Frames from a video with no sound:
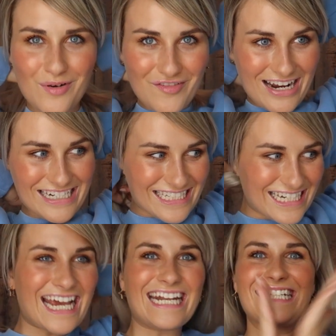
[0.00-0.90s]
we're ready to
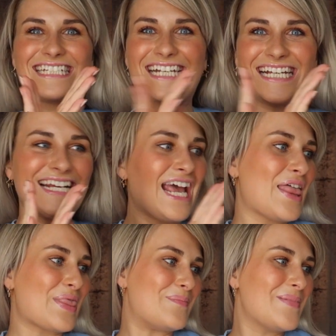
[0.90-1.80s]
get into
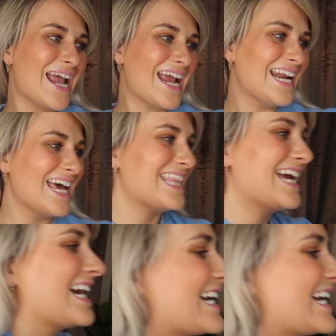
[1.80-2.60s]
the main thing I